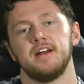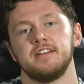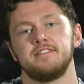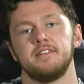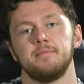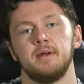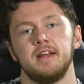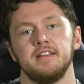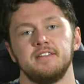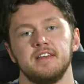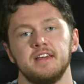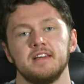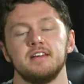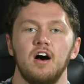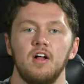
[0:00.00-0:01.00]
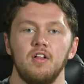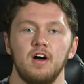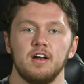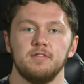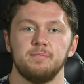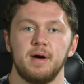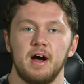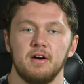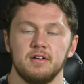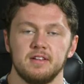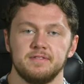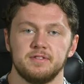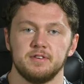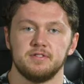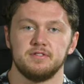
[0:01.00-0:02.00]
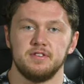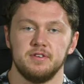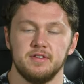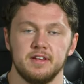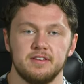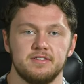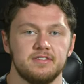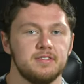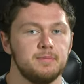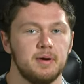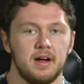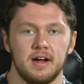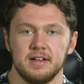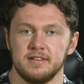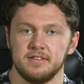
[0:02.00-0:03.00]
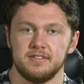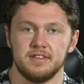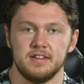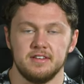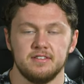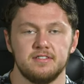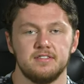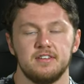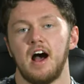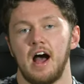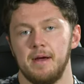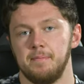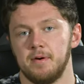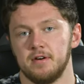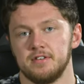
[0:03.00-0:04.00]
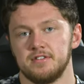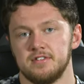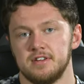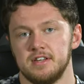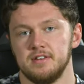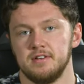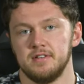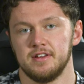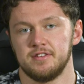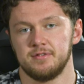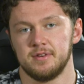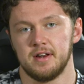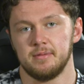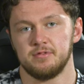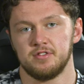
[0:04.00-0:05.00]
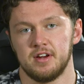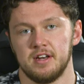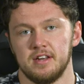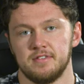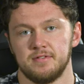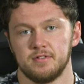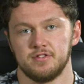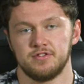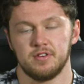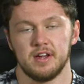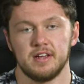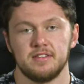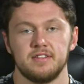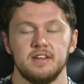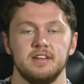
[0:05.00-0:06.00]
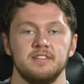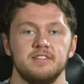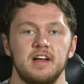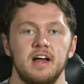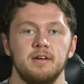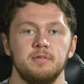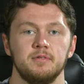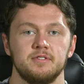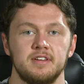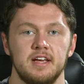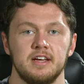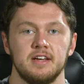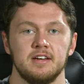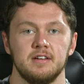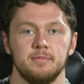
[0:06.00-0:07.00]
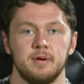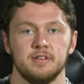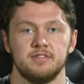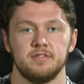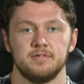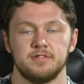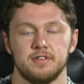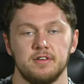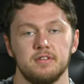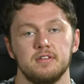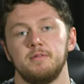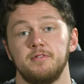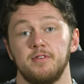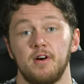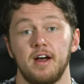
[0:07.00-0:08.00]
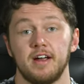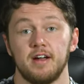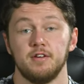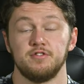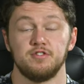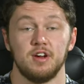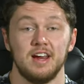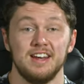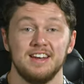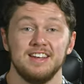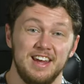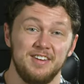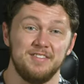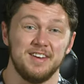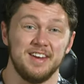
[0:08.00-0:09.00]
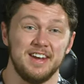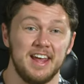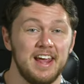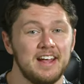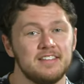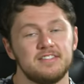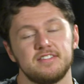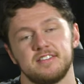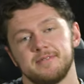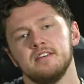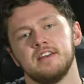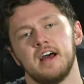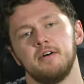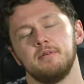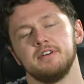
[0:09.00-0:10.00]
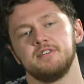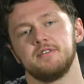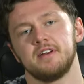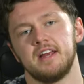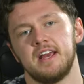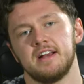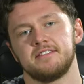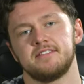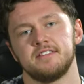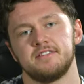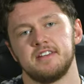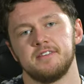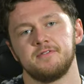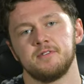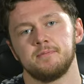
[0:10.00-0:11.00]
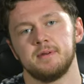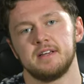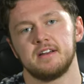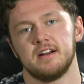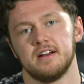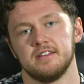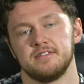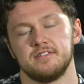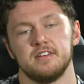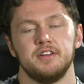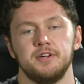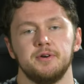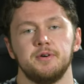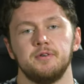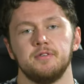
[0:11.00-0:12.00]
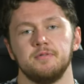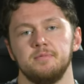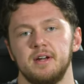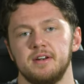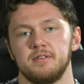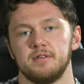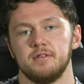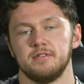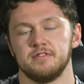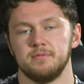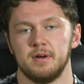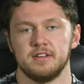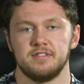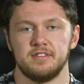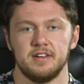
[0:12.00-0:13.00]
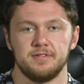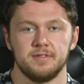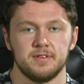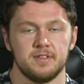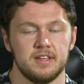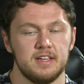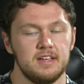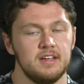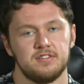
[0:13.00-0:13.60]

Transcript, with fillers: That's the main thing. A lot of powerlifters do this behind the scenes. I personally do this when I'm training for strength is I will take in a bunch of salt before I go train, even enhanced. Now, when you're enhanced, it's different because you hold minerals much differently.